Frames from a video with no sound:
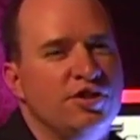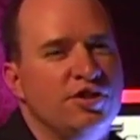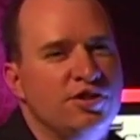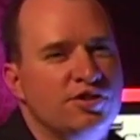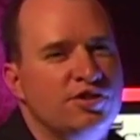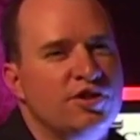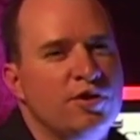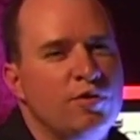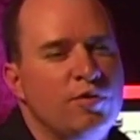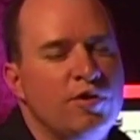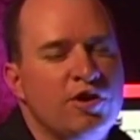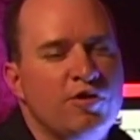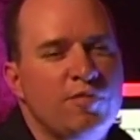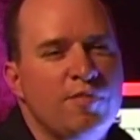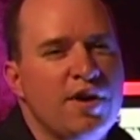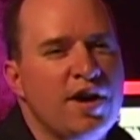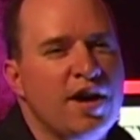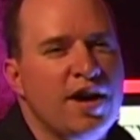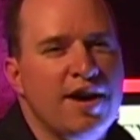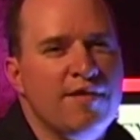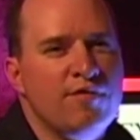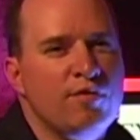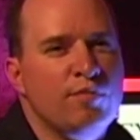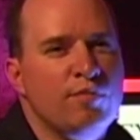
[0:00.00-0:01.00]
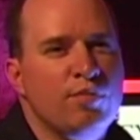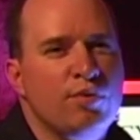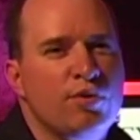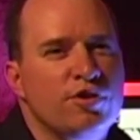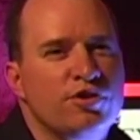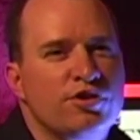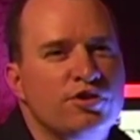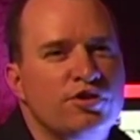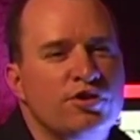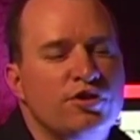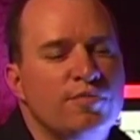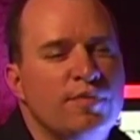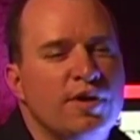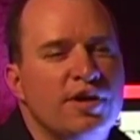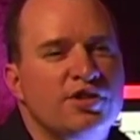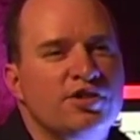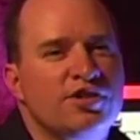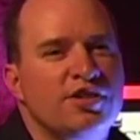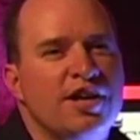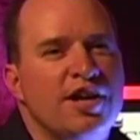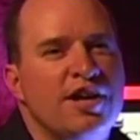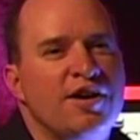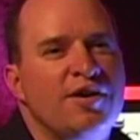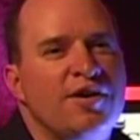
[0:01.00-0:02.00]
You still with me? I haven't bored you too
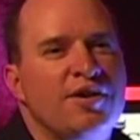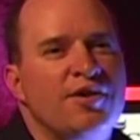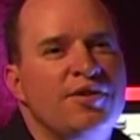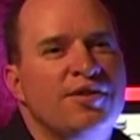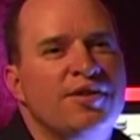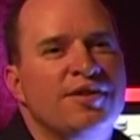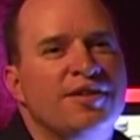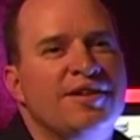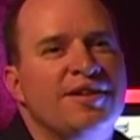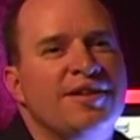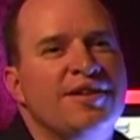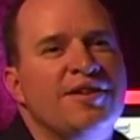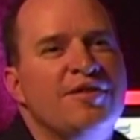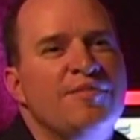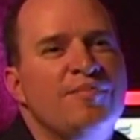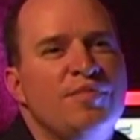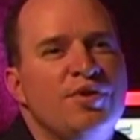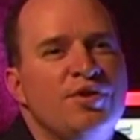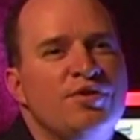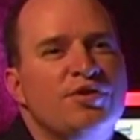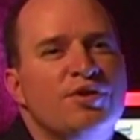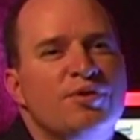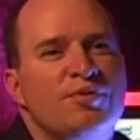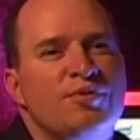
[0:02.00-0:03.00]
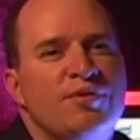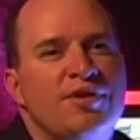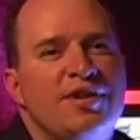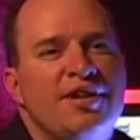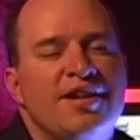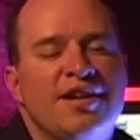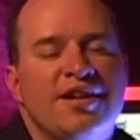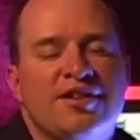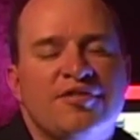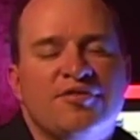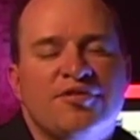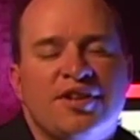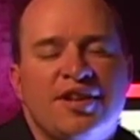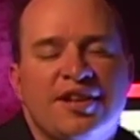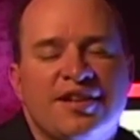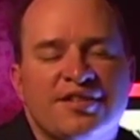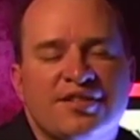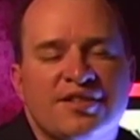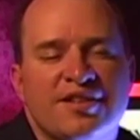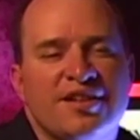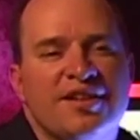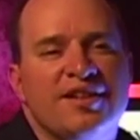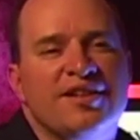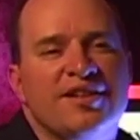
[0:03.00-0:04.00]
much now on the music reading end of
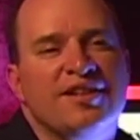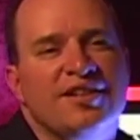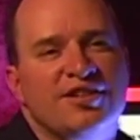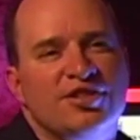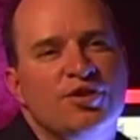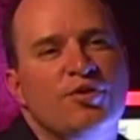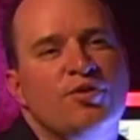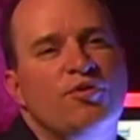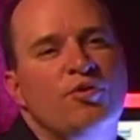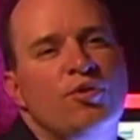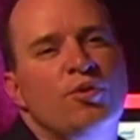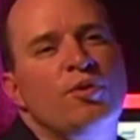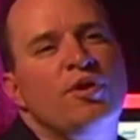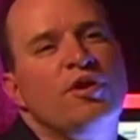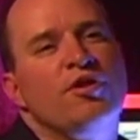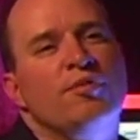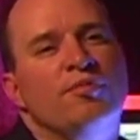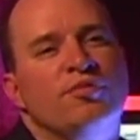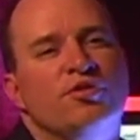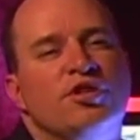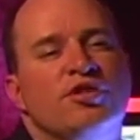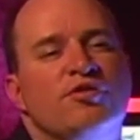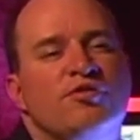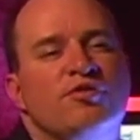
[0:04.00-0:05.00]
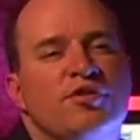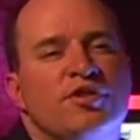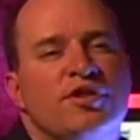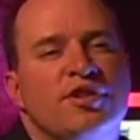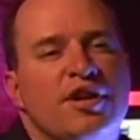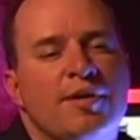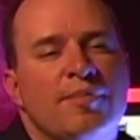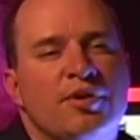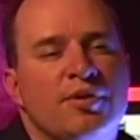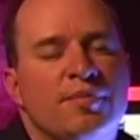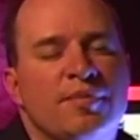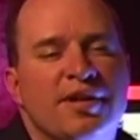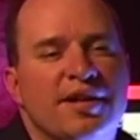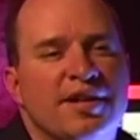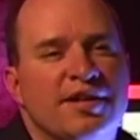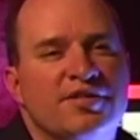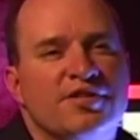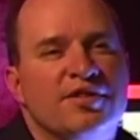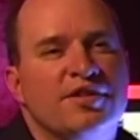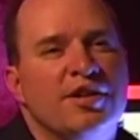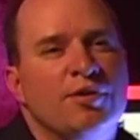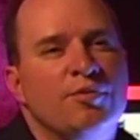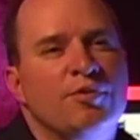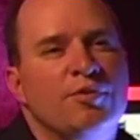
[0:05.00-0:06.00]
things. Let's go for rhythm just for a couple of
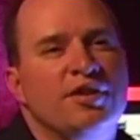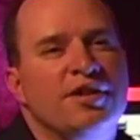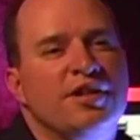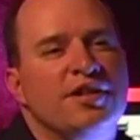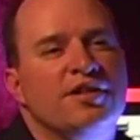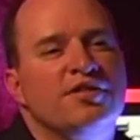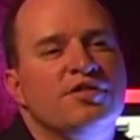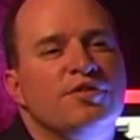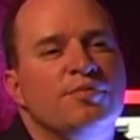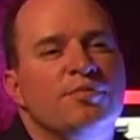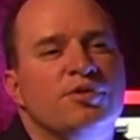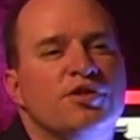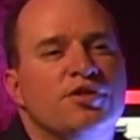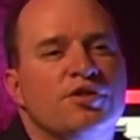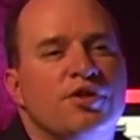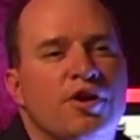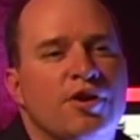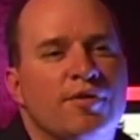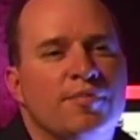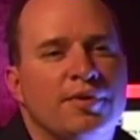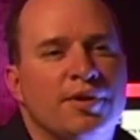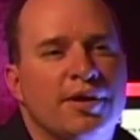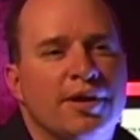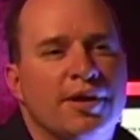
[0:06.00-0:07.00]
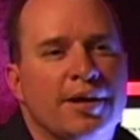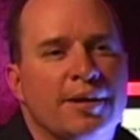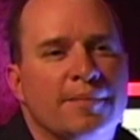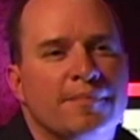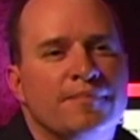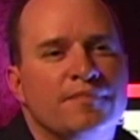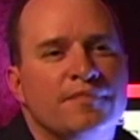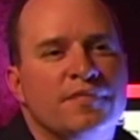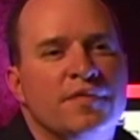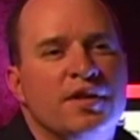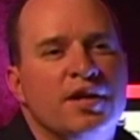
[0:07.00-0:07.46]
minutes, and then we'll get into some guitar playing.